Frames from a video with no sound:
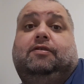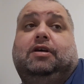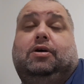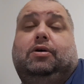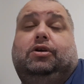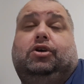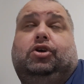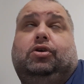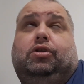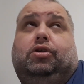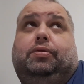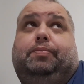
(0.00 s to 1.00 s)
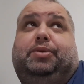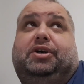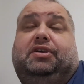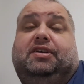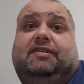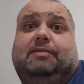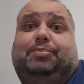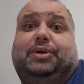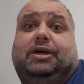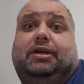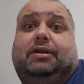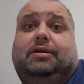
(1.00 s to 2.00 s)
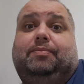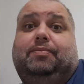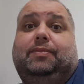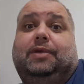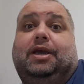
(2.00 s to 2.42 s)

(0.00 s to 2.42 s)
So you should participate